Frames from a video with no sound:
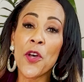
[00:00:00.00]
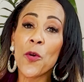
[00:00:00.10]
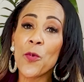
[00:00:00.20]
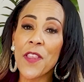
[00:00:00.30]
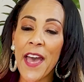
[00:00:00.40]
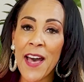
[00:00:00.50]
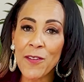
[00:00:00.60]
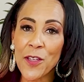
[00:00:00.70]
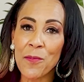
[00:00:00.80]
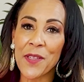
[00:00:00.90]

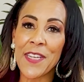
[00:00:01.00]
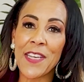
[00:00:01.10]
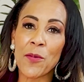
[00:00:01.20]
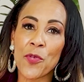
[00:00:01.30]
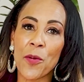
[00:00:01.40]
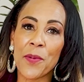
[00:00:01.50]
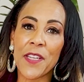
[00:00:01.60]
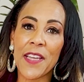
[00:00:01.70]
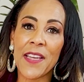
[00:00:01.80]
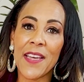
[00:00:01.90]
without completing it
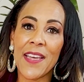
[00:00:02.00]
properly.